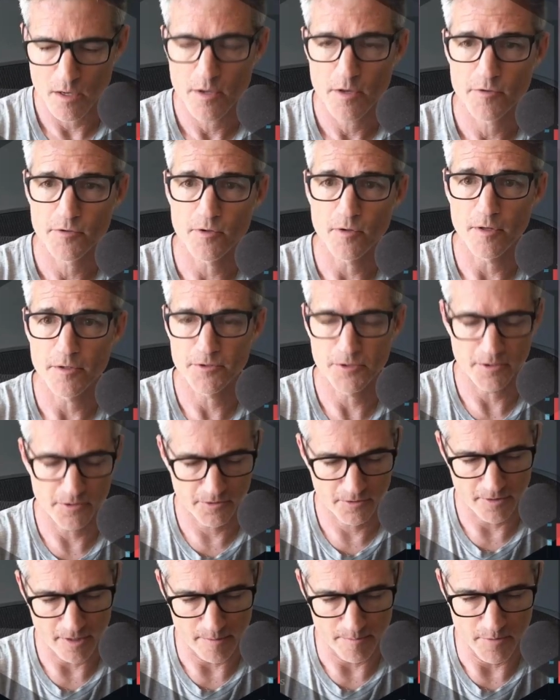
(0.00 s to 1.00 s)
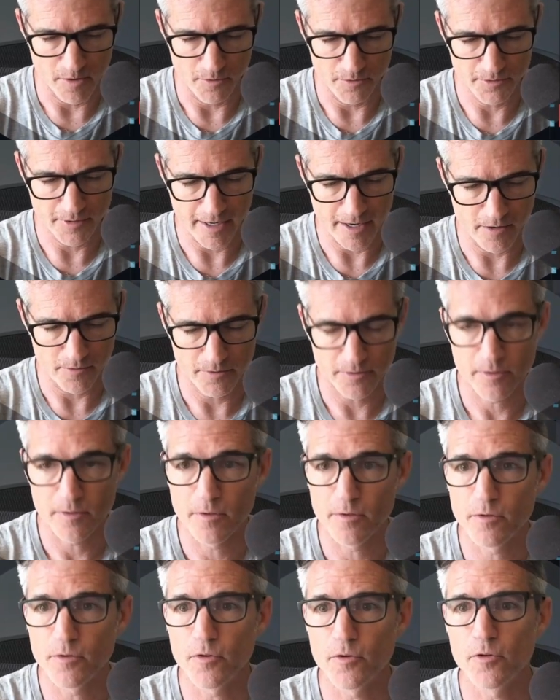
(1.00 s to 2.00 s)
So let's just stub those out.
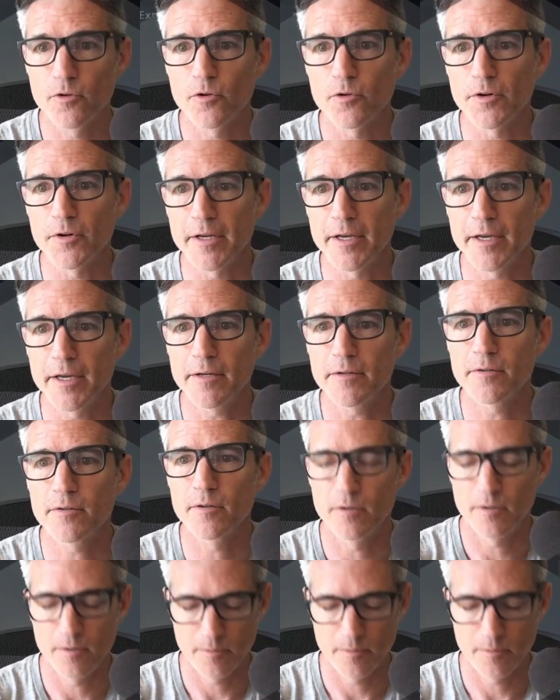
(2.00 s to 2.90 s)
Create,